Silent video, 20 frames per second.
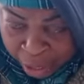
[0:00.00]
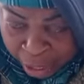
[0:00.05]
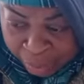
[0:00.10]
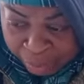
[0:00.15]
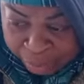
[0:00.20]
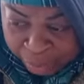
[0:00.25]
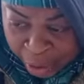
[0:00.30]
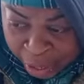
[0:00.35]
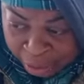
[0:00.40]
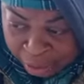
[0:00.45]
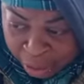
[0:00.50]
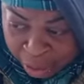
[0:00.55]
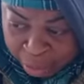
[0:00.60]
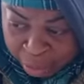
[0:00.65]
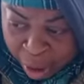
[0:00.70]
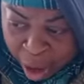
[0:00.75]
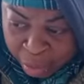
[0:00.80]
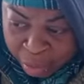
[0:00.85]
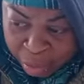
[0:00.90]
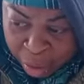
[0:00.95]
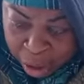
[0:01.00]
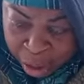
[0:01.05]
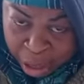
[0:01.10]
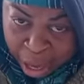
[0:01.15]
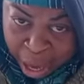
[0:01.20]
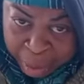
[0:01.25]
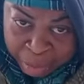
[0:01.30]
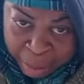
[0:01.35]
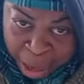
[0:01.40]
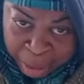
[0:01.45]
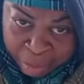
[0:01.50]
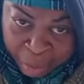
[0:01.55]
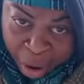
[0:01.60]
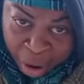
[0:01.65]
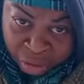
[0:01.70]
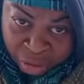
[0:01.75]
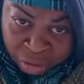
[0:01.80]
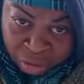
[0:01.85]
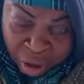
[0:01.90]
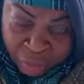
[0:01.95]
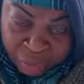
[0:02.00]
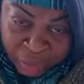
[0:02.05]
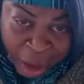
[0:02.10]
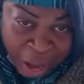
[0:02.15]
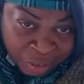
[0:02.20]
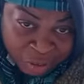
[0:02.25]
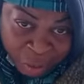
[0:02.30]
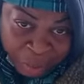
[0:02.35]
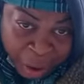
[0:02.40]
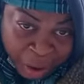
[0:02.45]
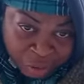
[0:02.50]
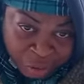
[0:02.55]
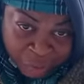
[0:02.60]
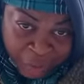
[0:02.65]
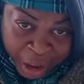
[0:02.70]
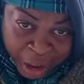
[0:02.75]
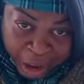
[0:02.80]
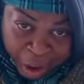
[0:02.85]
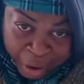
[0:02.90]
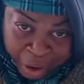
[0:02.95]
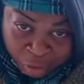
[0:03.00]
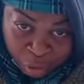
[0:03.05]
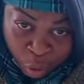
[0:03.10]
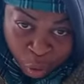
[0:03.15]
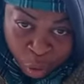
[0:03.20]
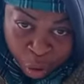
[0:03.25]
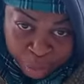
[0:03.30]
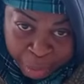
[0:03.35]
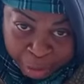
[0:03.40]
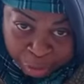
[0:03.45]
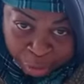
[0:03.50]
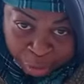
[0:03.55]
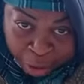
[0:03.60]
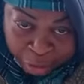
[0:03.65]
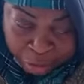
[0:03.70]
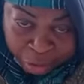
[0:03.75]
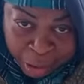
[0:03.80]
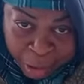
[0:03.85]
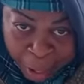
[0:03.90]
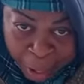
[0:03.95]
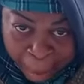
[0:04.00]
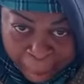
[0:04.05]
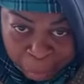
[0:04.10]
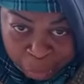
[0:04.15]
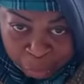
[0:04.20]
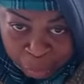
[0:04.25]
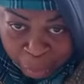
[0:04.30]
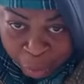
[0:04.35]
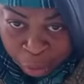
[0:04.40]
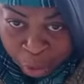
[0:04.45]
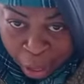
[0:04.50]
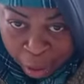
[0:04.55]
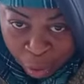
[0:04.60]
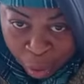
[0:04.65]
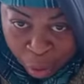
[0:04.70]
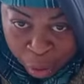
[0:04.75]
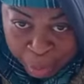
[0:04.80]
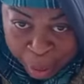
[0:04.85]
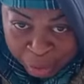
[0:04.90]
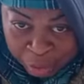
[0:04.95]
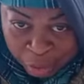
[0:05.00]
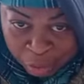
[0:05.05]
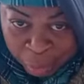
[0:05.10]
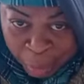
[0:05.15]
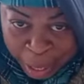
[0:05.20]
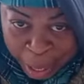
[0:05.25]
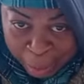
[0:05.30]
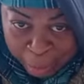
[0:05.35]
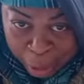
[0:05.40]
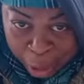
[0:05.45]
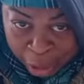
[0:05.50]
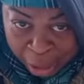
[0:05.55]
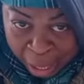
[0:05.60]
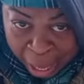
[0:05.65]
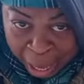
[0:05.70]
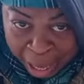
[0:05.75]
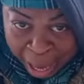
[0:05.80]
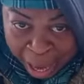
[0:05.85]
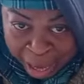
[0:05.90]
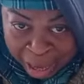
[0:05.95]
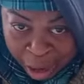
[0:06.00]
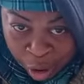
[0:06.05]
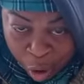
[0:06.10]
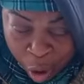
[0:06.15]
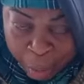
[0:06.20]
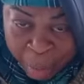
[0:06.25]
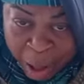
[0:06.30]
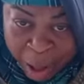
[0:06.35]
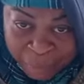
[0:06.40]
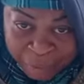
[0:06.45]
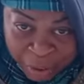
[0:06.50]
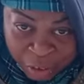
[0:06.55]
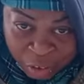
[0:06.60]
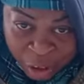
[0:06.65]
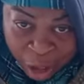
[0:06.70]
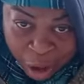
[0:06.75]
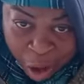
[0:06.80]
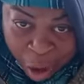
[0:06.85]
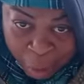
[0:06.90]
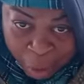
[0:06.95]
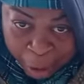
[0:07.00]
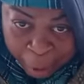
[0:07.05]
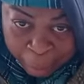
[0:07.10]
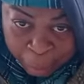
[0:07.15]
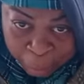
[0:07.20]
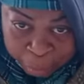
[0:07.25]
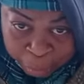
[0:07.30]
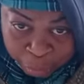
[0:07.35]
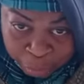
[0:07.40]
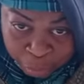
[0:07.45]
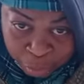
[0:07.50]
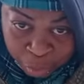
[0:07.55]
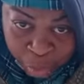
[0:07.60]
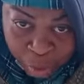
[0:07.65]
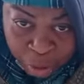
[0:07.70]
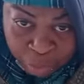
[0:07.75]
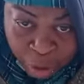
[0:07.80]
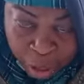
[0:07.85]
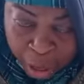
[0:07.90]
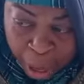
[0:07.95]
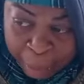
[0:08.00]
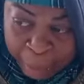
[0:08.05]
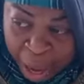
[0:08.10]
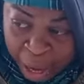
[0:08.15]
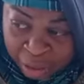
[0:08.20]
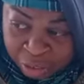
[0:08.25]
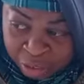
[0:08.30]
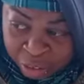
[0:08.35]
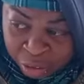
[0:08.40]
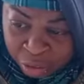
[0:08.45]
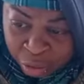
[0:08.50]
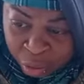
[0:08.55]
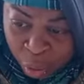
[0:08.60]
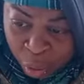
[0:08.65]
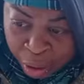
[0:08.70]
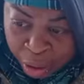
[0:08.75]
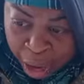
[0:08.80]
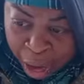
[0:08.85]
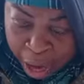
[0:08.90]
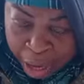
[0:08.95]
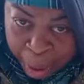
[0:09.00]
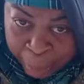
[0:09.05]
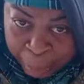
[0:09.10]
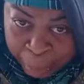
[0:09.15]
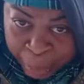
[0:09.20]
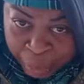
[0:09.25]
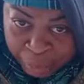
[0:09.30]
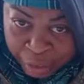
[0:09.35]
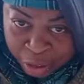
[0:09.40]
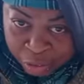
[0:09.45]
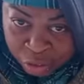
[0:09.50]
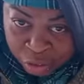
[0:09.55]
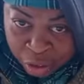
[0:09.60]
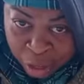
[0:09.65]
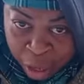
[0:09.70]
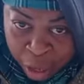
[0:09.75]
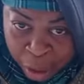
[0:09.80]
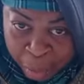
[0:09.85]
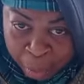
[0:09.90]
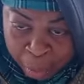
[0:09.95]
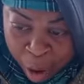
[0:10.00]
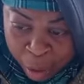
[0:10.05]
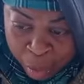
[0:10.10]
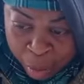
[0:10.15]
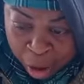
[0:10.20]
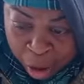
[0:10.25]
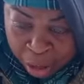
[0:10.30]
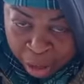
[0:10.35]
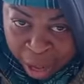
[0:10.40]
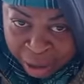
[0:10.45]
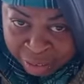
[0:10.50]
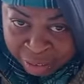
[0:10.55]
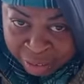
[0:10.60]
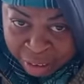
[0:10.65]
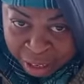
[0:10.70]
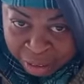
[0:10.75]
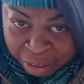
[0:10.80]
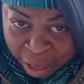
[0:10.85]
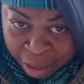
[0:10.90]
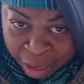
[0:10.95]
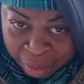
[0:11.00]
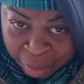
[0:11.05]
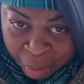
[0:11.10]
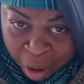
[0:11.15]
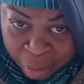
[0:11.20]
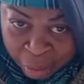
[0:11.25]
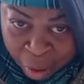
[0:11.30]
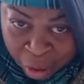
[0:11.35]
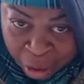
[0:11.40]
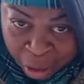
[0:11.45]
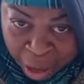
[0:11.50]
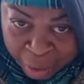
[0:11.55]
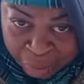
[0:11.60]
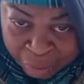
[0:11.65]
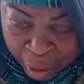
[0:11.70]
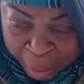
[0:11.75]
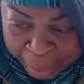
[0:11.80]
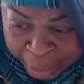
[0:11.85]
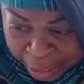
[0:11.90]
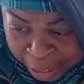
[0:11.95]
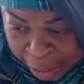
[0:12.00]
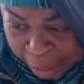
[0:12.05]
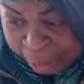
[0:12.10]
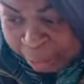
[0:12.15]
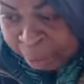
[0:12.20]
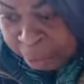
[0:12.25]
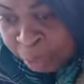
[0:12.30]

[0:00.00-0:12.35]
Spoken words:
Infected bumble clot bed bugs. Go find somewhere else, go find our next old mattress. You look like old mattress by the blood clot line. Yeah. Come on for yourself and go away. Take a back seat in one underprivileged bumble clad satanic bumble clad family.